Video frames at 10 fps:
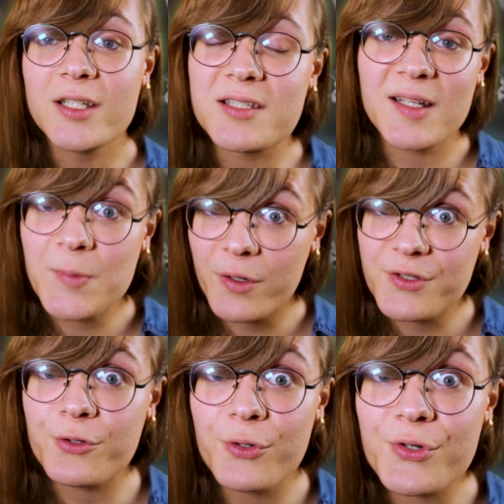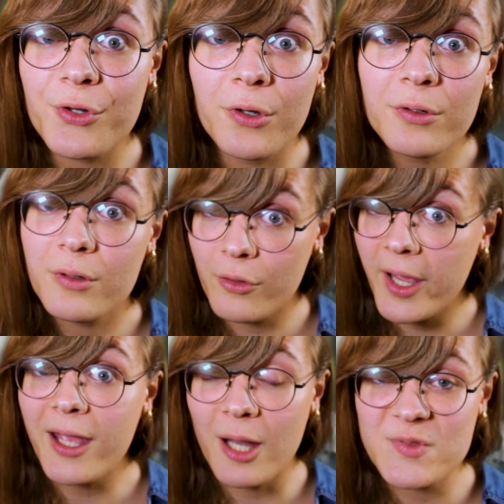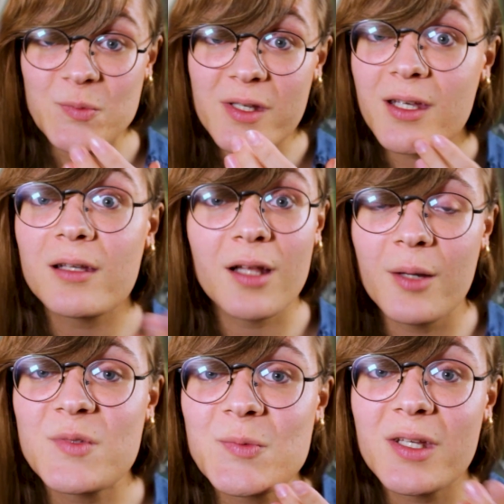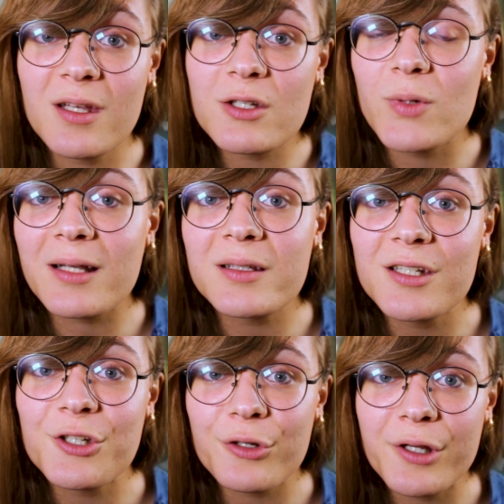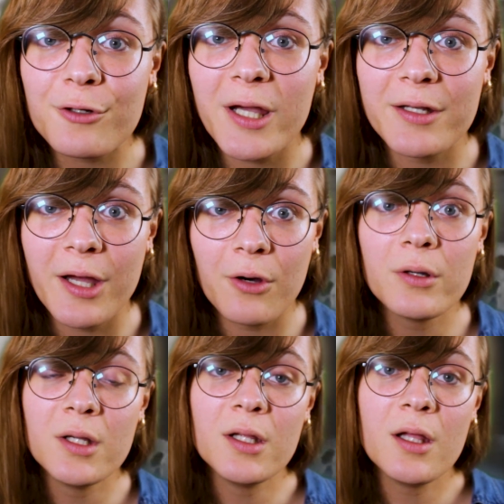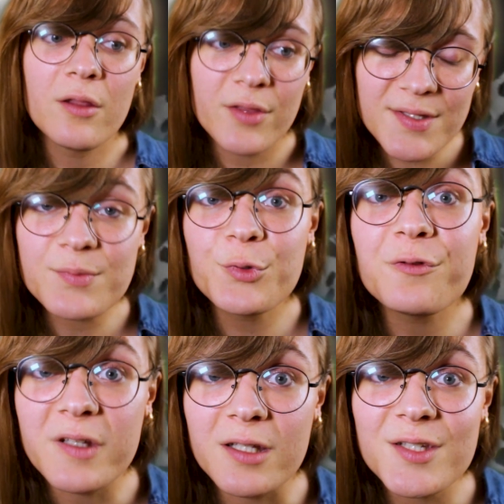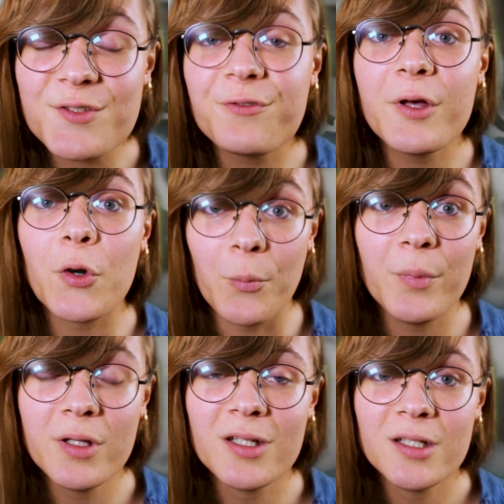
And this next part is crucial, okay? I'm speaking, I'm speaking directly into your ear right now. This movie, this film,